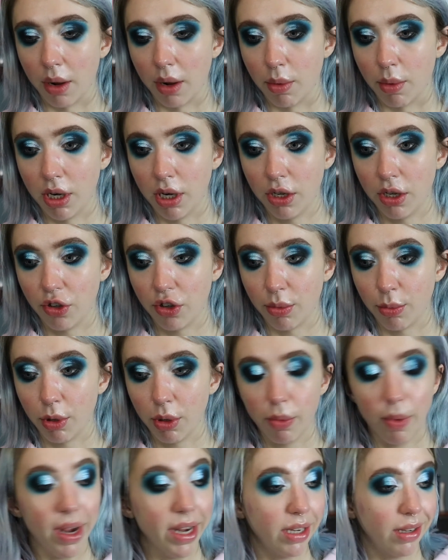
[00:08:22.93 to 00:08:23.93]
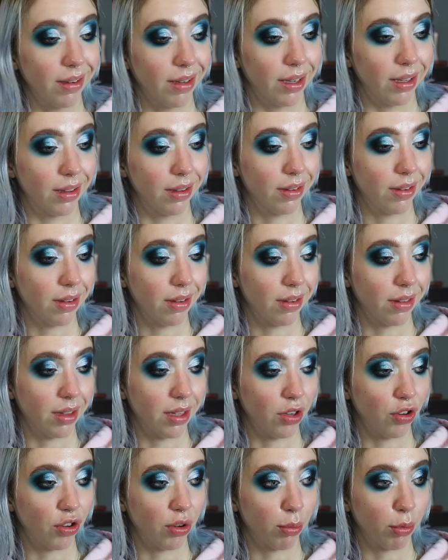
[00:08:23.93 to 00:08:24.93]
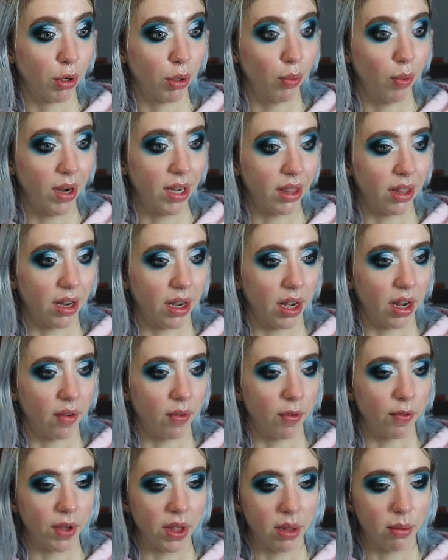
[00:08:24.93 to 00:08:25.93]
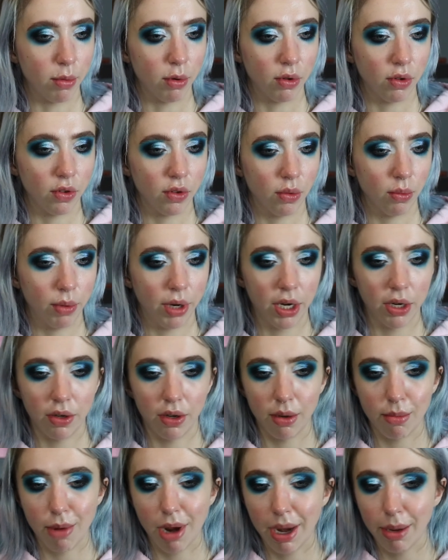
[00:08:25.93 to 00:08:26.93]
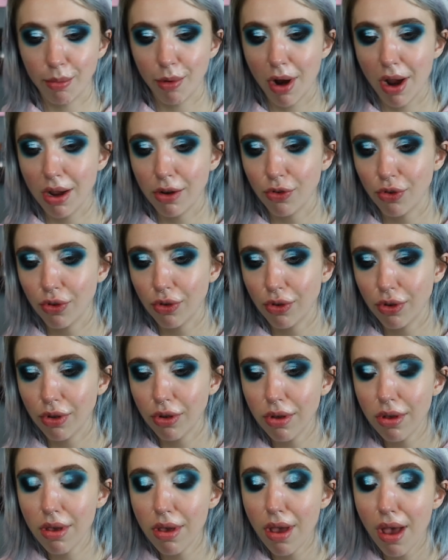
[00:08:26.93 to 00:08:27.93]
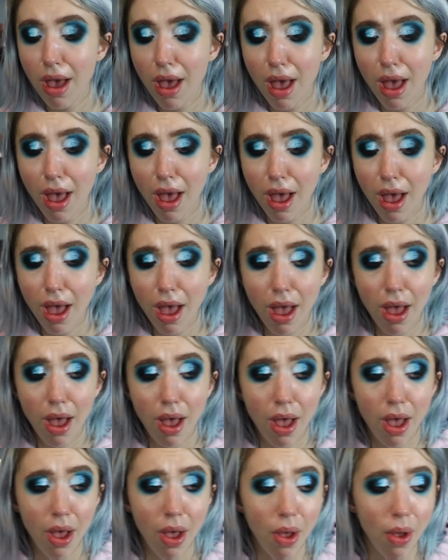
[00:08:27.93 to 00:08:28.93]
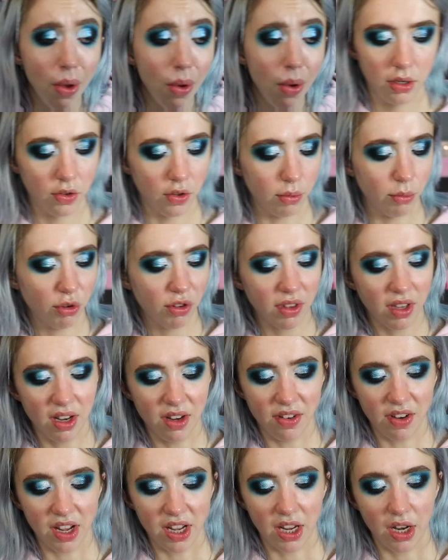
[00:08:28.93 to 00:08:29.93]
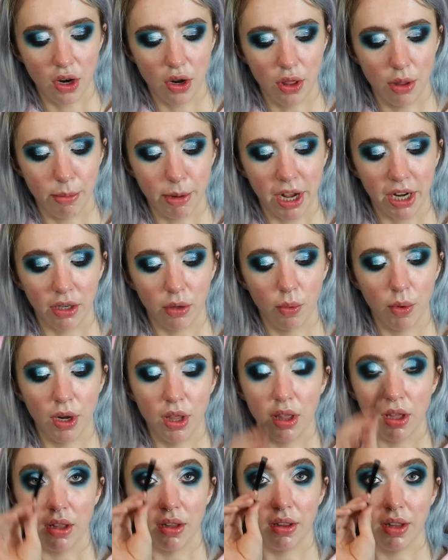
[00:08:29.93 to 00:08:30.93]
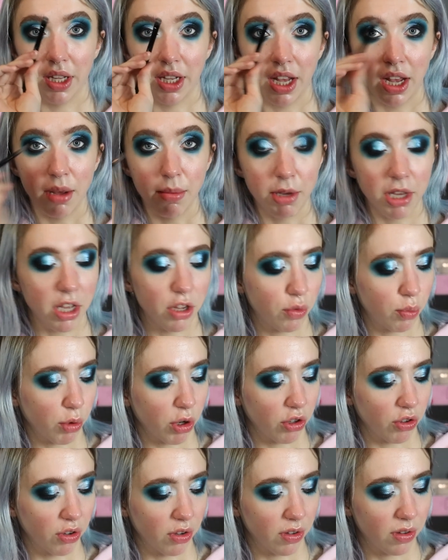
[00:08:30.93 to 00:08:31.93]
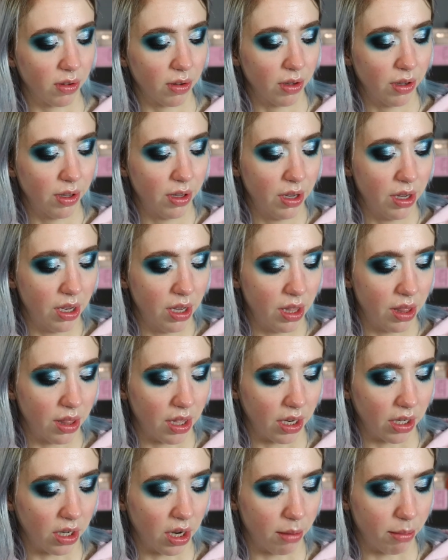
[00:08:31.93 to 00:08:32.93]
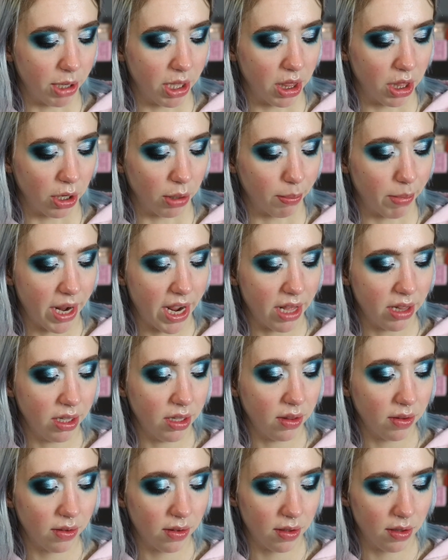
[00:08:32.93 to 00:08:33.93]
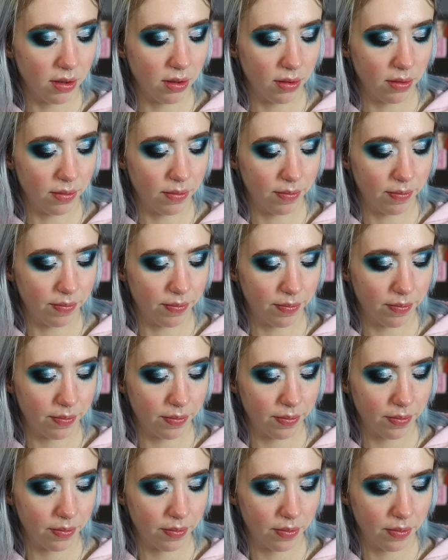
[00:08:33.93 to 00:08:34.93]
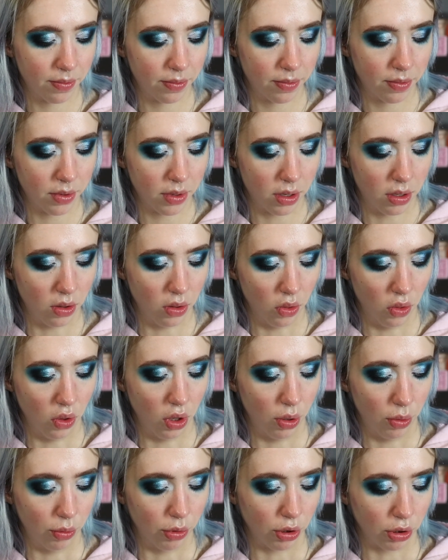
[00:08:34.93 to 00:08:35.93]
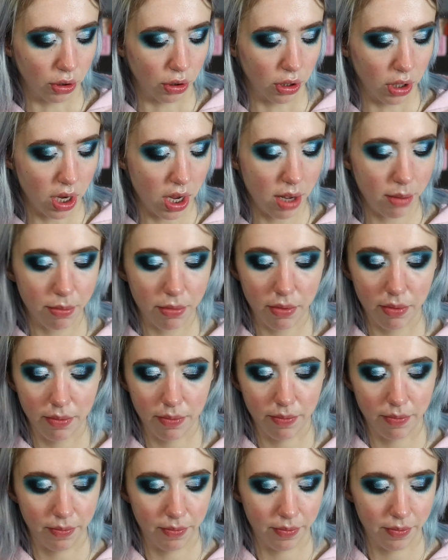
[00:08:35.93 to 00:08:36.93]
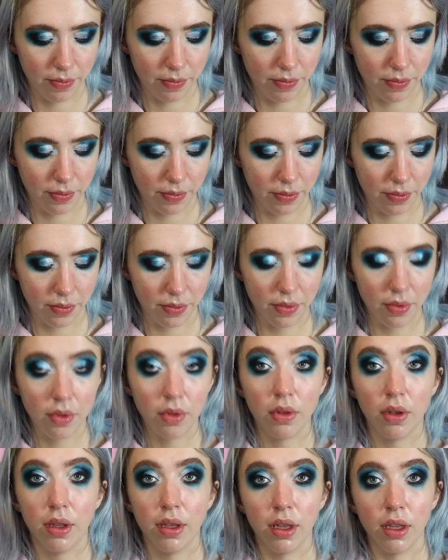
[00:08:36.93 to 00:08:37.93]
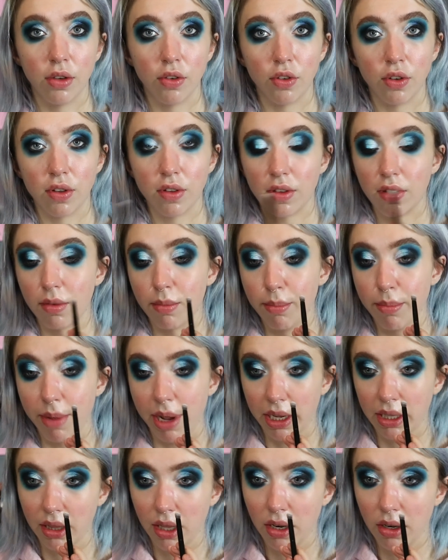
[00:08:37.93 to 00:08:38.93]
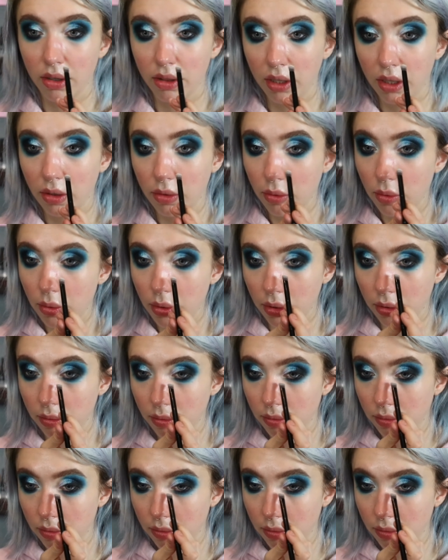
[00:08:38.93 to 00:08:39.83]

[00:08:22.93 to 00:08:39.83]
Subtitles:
wanted a shimmery white, and this is the shimmery white that I have available. So where did my brush go? So I'm just going to take it on the back of one of the like 88 brushes that come in their palettes. Load her up and just smack that on the inner corner.